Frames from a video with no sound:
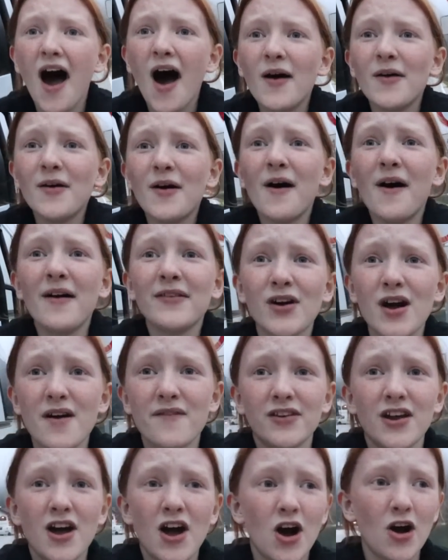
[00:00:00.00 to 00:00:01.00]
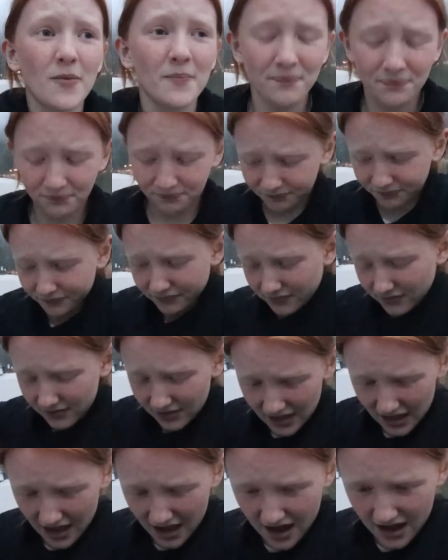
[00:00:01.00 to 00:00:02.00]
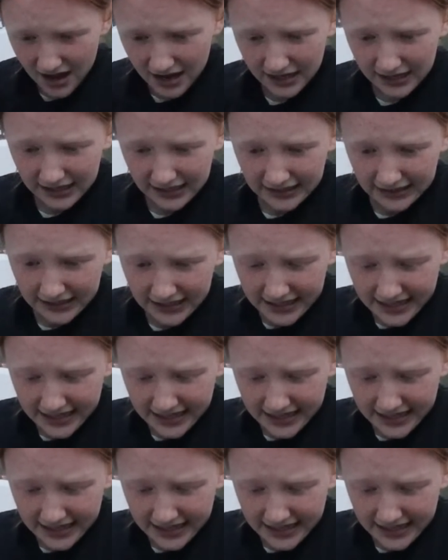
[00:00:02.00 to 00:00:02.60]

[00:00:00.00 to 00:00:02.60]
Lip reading: Show me what you're recreating. Are you sure you want to go do it?